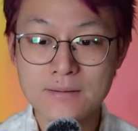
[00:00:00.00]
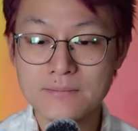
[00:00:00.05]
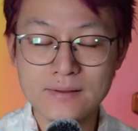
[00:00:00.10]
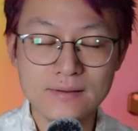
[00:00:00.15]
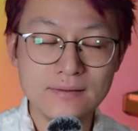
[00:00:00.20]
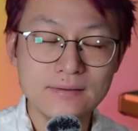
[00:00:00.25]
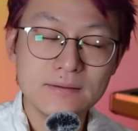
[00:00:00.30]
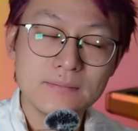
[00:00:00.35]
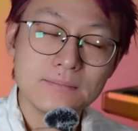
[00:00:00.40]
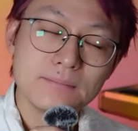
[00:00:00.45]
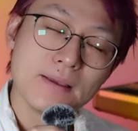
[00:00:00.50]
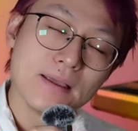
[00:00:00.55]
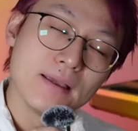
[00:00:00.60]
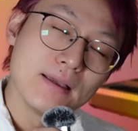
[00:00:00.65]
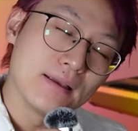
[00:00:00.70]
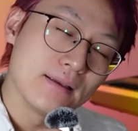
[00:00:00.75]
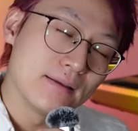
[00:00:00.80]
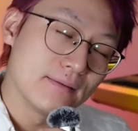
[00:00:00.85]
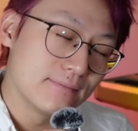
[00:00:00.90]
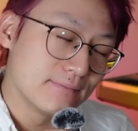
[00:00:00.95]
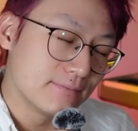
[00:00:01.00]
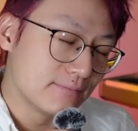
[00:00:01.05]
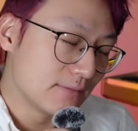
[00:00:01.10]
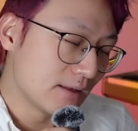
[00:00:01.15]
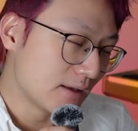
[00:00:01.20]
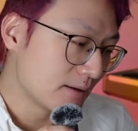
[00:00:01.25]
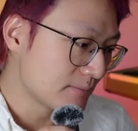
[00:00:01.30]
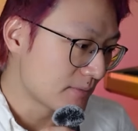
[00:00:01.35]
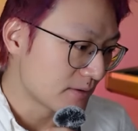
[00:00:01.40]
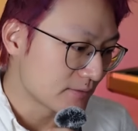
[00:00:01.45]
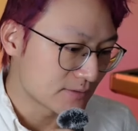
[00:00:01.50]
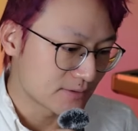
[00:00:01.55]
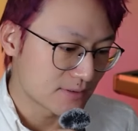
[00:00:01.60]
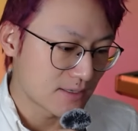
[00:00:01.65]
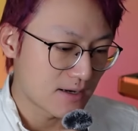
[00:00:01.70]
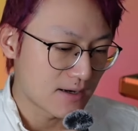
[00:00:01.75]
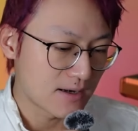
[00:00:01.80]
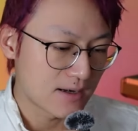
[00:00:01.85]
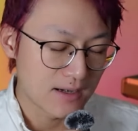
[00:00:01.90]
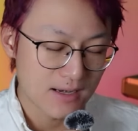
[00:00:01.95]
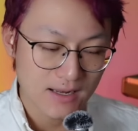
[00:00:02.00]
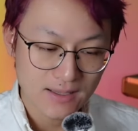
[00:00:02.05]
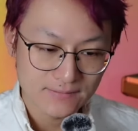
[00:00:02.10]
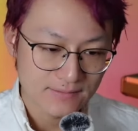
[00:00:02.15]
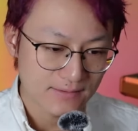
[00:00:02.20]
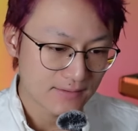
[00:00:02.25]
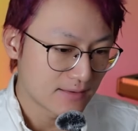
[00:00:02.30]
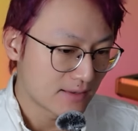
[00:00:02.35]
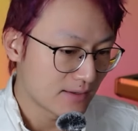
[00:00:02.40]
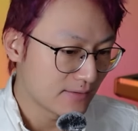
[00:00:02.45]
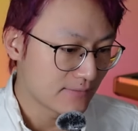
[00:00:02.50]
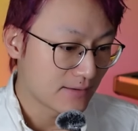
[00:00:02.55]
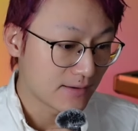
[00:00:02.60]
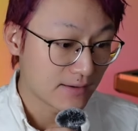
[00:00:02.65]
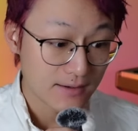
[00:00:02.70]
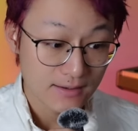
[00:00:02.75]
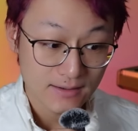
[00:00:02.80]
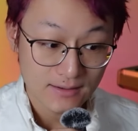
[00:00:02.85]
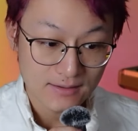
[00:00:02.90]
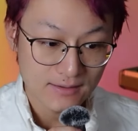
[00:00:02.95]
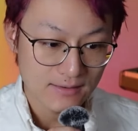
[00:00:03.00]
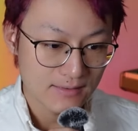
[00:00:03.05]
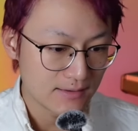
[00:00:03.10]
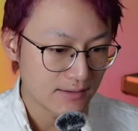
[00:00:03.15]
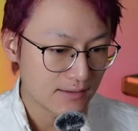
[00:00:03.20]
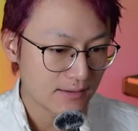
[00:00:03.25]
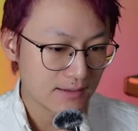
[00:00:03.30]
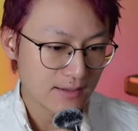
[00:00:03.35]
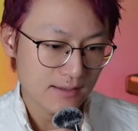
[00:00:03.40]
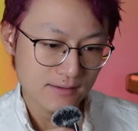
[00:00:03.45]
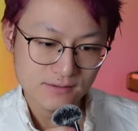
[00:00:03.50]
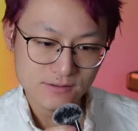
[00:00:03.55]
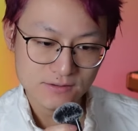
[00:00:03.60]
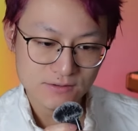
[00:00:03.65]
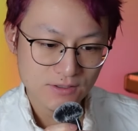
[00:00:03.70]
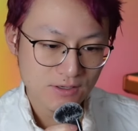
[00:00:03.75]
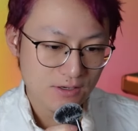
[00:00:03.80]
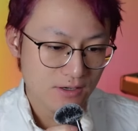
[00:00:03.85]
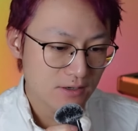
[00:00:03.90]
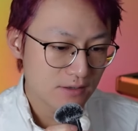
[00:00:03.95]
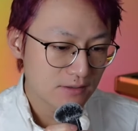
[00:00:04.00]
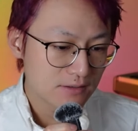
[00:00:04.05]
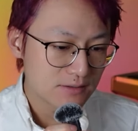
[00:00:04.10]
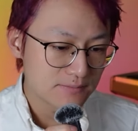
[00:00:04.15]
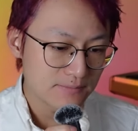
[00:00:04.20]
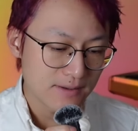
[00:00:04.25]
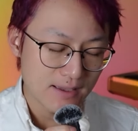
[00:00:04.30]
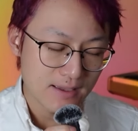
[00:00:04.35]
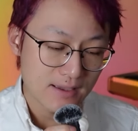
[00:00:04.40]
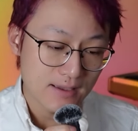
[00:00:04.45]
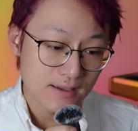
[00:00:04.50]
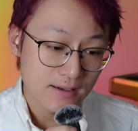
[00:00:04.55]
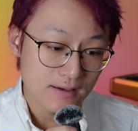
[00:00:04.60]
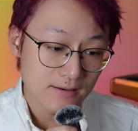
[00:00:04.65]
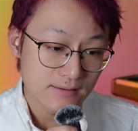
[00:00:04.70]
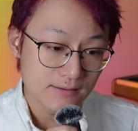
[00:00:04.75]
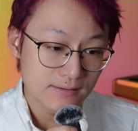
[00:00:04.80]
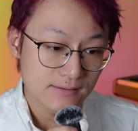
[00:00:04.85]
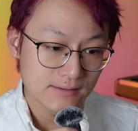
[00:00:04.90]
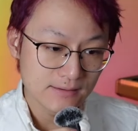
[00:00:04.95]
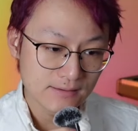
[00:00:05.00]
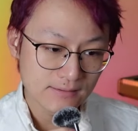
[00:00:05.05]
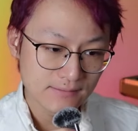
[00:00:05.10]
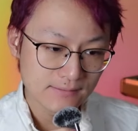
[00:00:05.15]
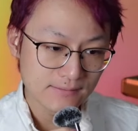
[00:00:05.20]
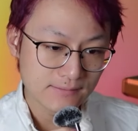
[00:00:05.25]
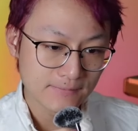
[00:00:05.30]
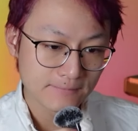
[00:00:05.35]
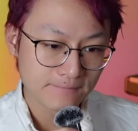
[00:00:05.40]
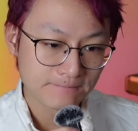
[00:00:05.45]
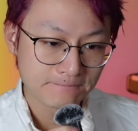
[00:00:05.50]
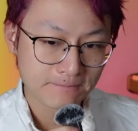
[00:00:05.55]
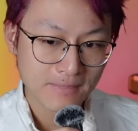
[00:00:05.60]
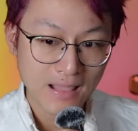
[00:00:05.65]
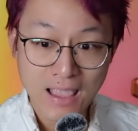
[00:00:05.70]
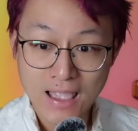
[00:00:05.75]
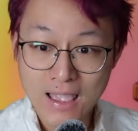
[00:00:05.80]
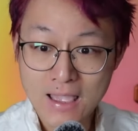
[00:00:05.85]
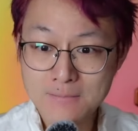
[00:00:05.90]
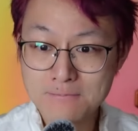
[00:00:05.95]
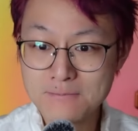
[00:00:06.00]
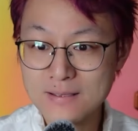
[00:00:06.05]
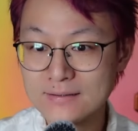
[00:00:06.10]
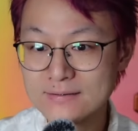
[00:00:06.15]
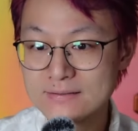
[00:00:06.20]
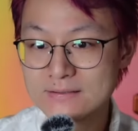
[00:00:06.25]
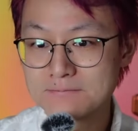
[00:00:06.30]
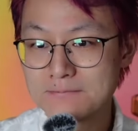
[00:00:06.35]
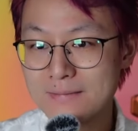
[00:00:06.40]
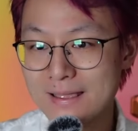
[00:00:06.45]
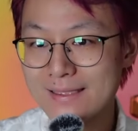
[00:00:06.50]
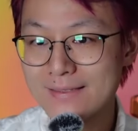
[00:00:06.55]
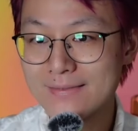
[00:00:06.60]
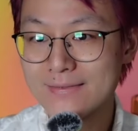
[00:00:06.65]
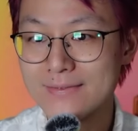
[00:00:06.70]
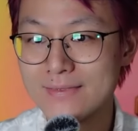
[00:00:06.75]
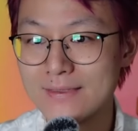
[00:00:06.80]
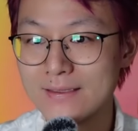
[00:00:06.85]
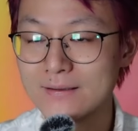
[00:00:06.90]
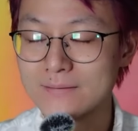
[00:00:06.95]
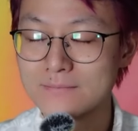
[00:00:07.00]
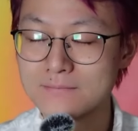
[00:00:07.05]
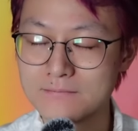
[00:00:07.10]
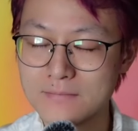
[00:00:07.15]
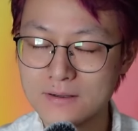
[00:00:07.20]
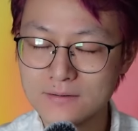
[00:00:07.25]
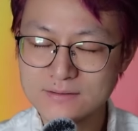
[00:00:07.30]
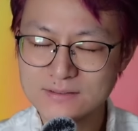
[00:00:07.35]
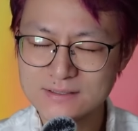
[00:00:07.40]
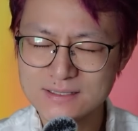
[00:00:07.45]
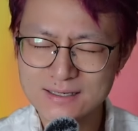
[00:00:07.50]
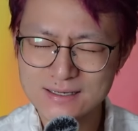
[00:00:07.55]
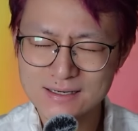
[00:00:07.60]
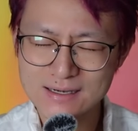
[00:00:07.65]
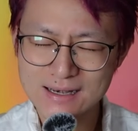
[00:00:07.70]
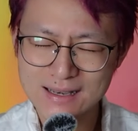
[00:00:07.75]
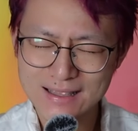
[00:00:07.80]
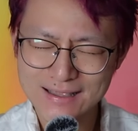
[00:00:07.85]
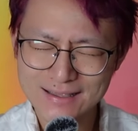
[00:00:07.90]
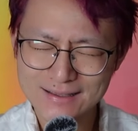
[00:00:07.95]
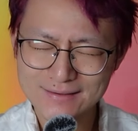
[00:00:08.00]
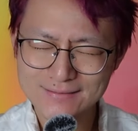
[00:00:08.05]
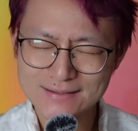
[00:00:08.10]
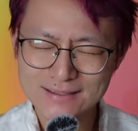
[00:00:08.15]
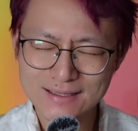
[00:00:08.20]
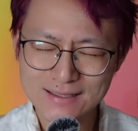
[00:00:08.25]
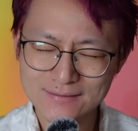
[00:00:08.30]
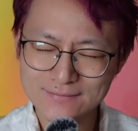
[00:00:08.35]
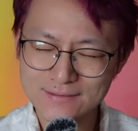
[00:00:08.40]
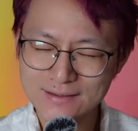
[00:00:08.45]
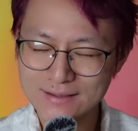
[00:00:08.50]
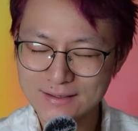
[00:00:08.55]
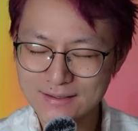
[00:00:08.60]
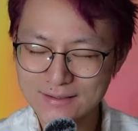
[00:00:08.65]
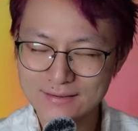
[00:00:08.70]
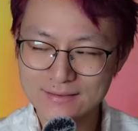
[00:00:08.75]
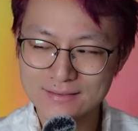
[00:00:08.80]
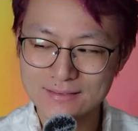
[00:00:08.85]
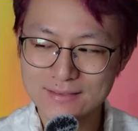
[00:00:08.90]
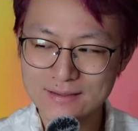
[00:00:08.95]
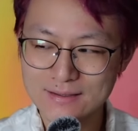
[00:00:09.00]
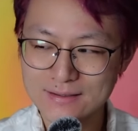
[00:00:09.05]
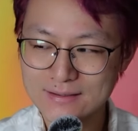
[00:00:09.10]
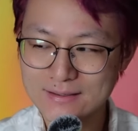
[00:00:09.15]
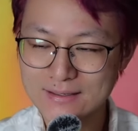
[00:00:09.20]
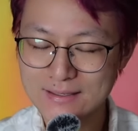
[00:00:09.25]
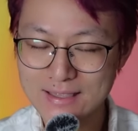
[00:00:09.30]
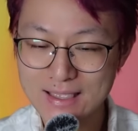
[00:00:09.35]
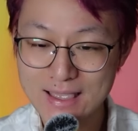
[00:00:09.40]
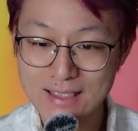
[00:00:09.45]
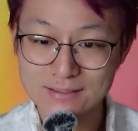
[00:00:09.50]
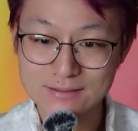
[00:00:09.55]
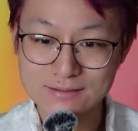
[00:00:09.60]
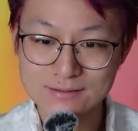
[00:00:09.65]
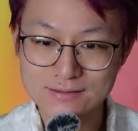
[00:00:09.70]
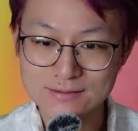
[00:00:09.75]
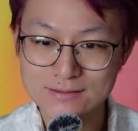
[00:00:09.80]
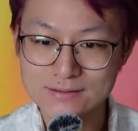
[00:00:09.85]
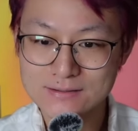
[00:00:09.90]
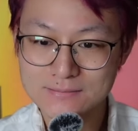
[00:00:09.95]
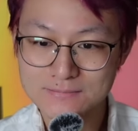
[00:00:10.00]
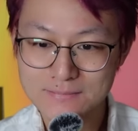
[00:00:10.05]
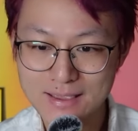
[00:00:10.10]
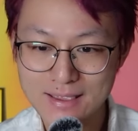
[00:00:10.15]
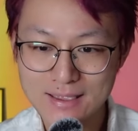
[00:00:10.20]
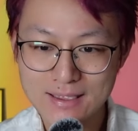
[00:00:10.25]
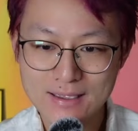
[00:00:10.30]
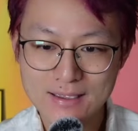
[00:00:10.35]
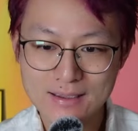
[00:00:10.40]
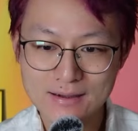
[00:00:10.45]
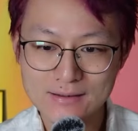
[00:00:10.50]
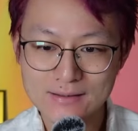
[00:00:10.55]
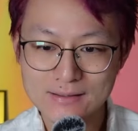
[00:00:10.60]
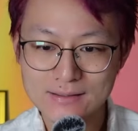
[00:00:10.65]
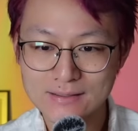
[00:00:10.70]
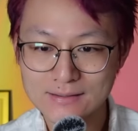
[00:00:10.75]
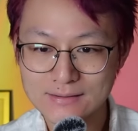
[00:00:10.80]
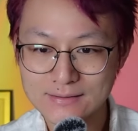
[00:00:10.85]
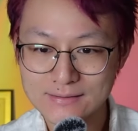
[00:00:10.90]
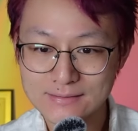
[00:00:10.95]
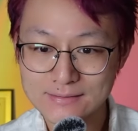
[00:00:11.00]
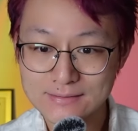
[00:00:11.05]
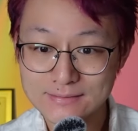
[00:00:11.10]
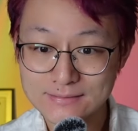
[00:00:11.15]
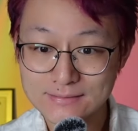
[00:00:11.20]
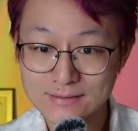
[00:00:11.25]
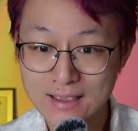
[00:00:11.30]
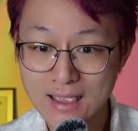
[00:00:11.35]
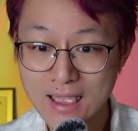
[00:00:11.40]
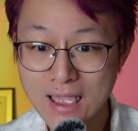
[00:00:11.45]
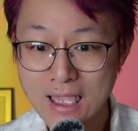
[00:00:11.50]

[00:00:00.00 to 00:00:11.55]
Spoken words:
Been spending most their lives living in the gangsta's paradise. Been spending most their lives living in the gangsta's paradise.